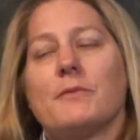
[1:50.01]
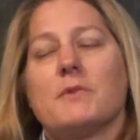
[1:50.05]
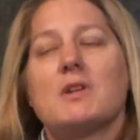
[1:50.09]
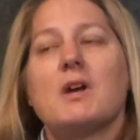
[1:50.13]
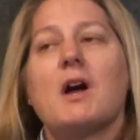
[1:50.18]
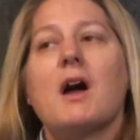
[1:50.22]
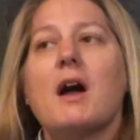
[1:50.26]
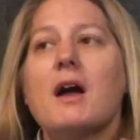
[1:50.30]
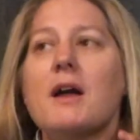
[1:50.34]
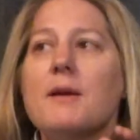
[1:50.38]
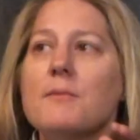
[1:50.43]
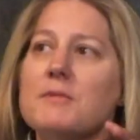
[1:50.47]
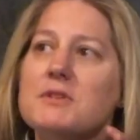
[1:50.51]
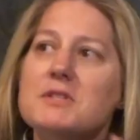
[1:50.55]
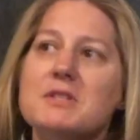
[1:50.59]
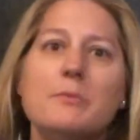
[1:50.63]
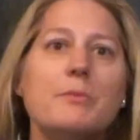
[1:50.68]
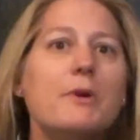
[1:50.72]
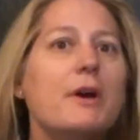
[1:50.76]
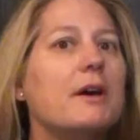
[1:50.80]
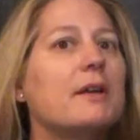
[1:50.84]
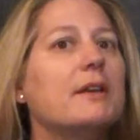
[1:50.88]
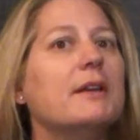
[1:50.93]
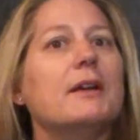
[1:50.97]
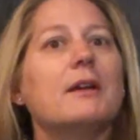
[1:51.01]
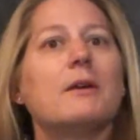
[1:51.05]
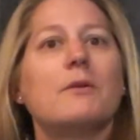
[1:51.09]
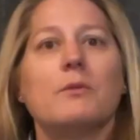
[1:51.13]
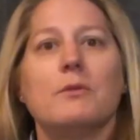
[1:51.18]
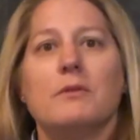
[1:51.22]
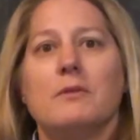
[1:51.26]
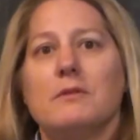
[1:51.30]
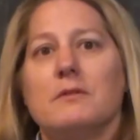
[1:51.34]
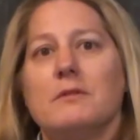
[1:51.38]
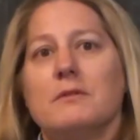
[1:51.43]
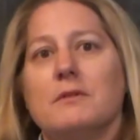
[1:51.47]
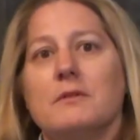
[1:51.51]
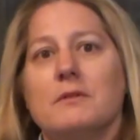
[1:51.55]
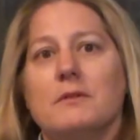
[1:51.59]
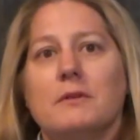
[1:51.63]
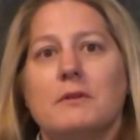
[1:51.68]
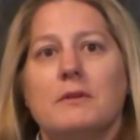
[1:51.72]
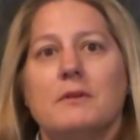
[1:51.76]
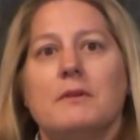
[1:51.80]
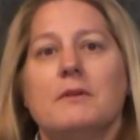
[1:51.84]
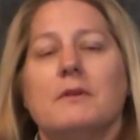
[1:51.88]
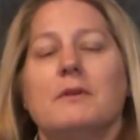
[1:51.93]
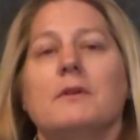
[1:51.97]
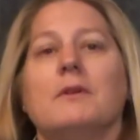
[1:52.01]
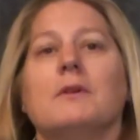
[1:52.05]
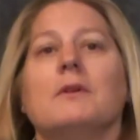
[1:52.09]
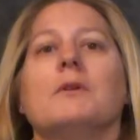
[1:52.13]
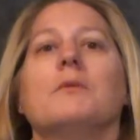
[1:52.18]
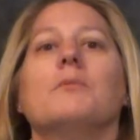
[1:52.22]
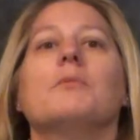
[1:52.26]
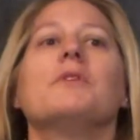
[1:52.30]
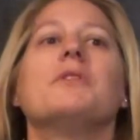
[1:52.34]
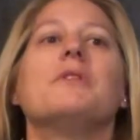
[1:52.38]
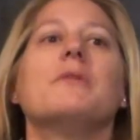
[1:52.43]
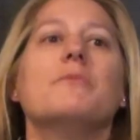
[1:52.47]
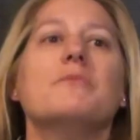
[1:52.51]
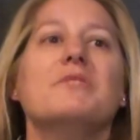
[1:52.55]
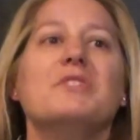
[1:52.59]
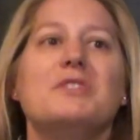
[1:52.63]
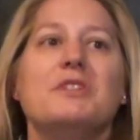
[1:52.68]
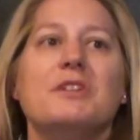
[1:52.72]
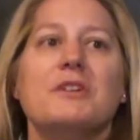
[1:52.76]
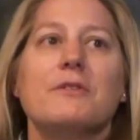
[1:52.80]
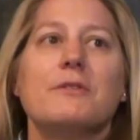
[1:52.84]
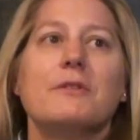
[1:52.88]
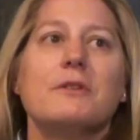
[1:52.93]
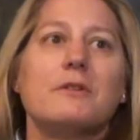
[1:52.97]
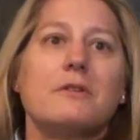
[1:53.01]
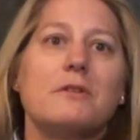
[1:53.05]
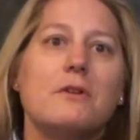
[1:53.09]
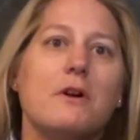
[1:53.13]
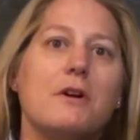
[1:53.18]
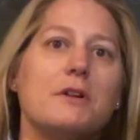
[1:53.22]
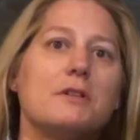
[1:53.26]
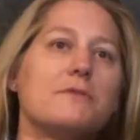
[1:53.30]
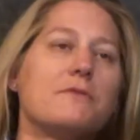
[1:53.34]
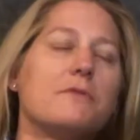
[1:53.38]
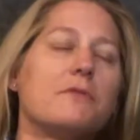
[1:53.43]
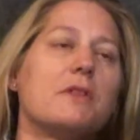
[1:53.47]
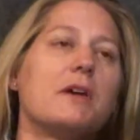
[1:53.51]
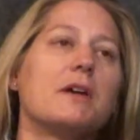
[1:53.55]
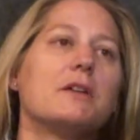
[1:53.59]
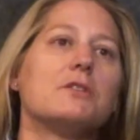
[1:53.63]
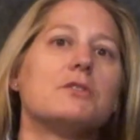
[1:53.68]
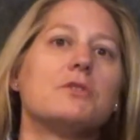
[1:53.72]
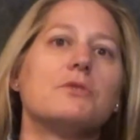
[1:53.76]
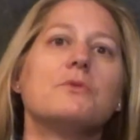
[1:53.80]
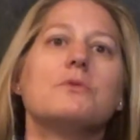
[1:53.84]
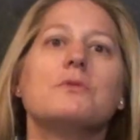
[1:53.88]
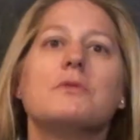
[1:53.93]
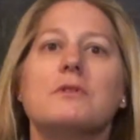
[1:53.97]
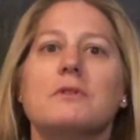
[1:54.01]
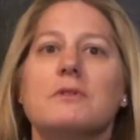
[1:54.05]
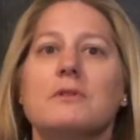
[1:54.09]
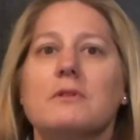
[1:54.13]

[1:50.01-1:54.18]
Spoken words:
Time is about equal, but the material cost for that tool